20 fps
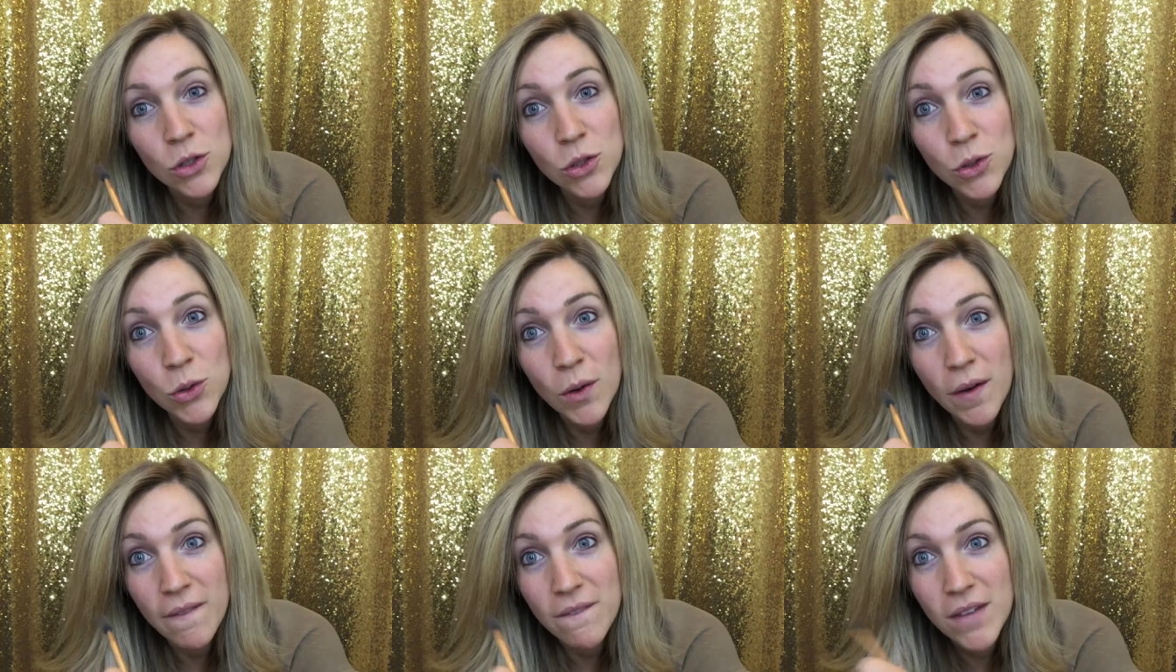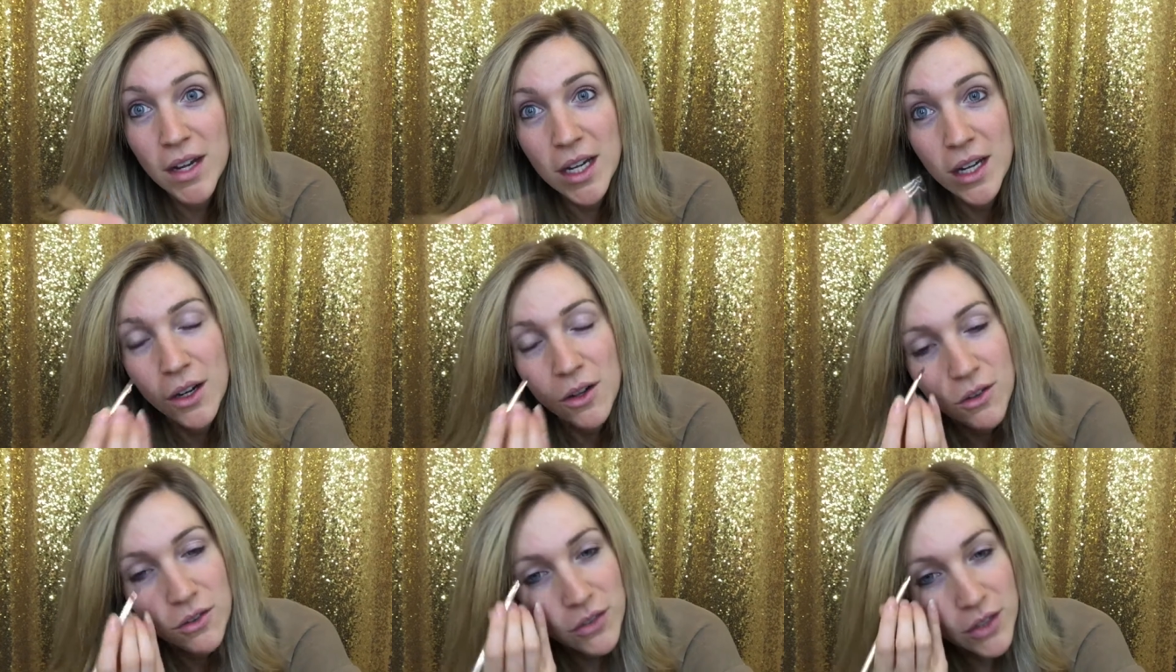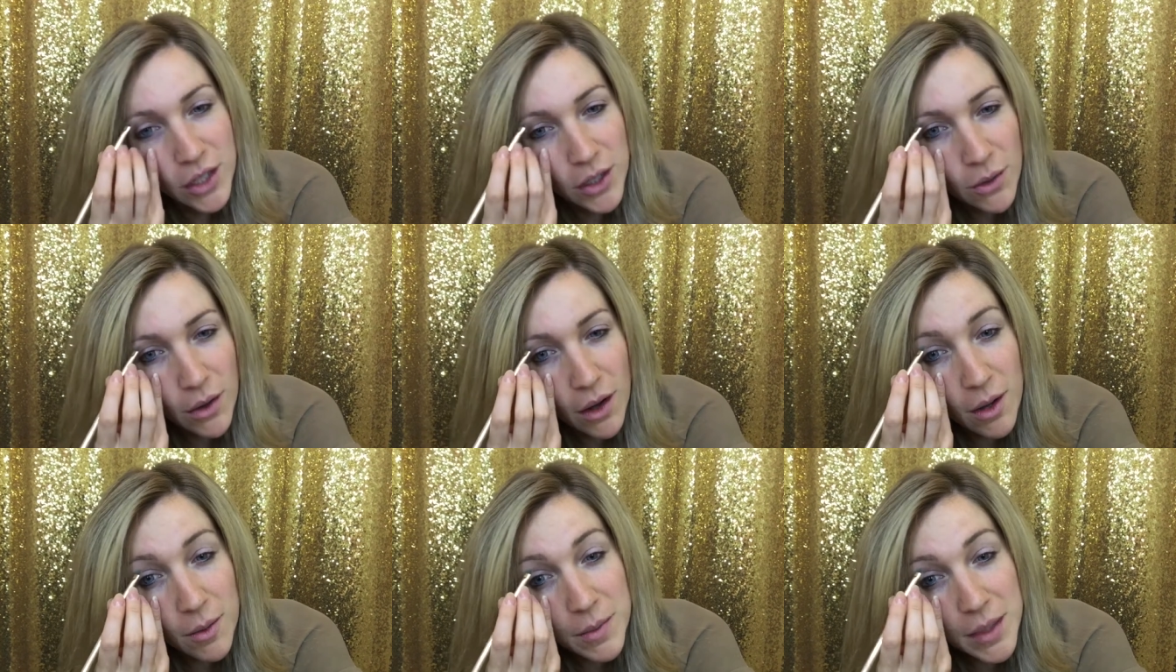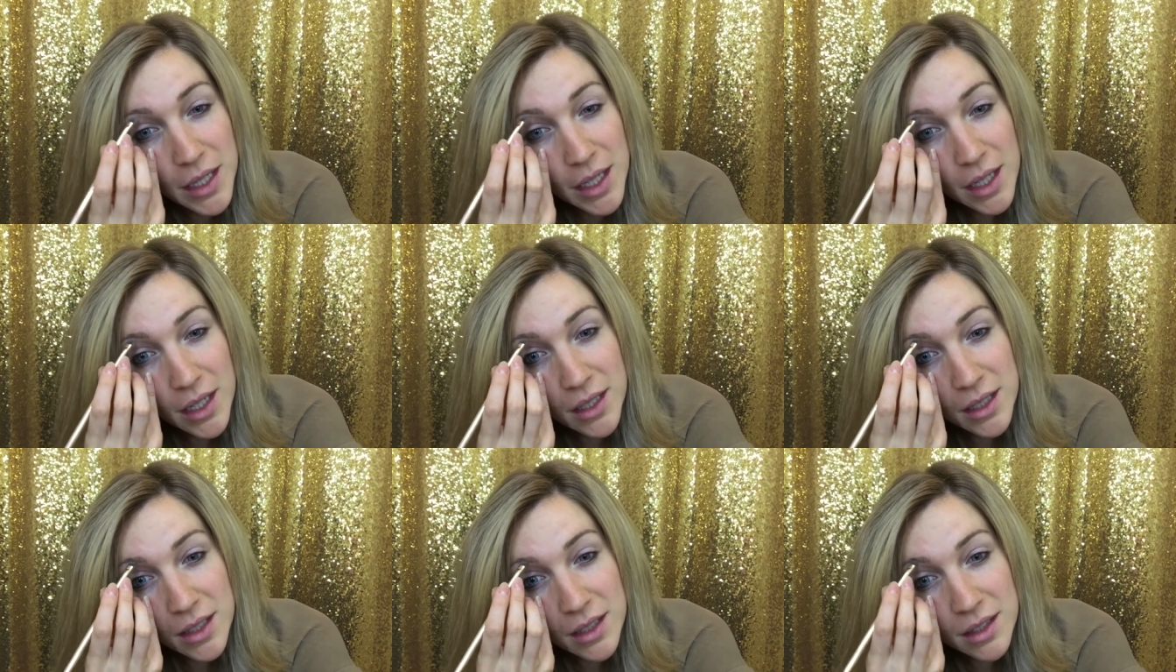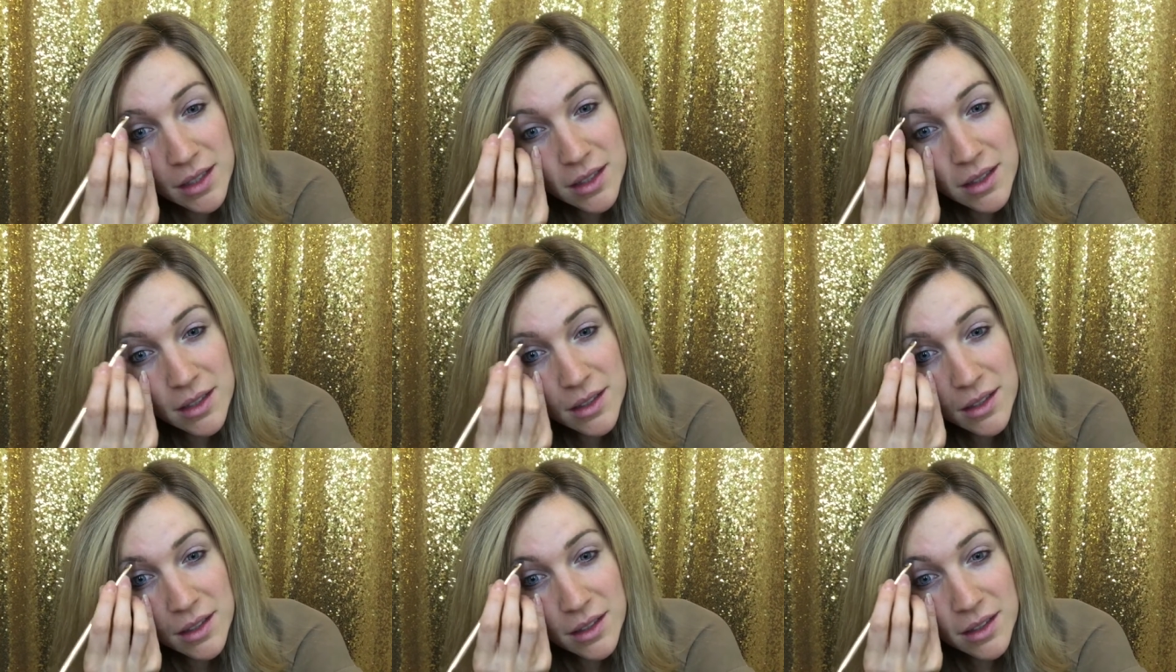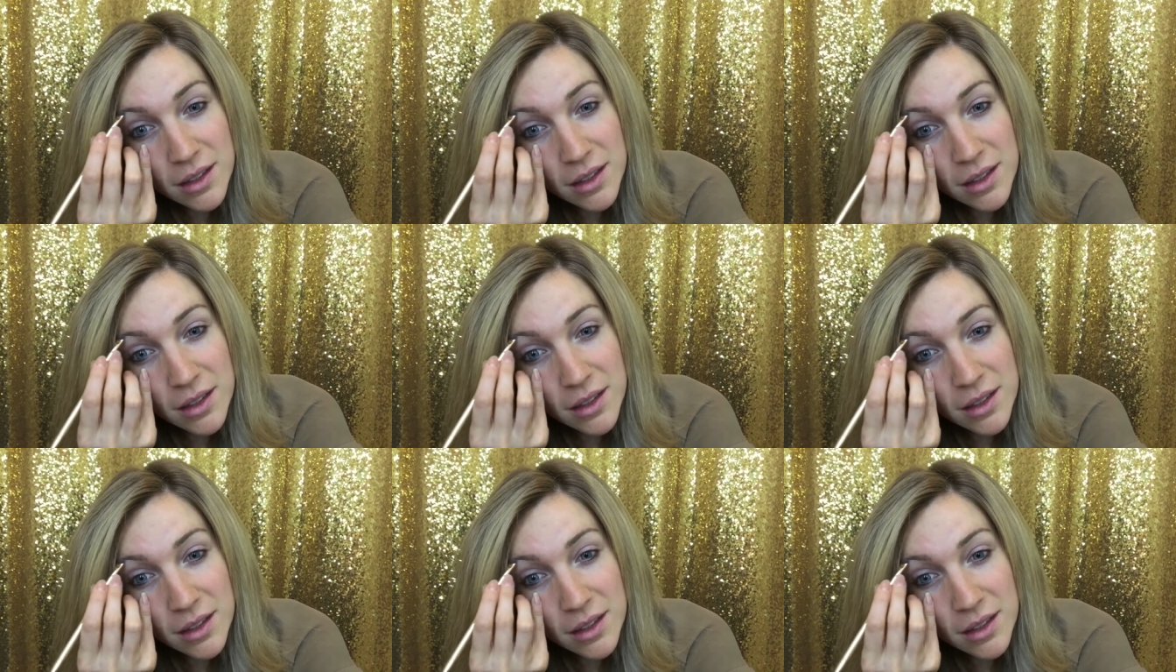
short video for you all because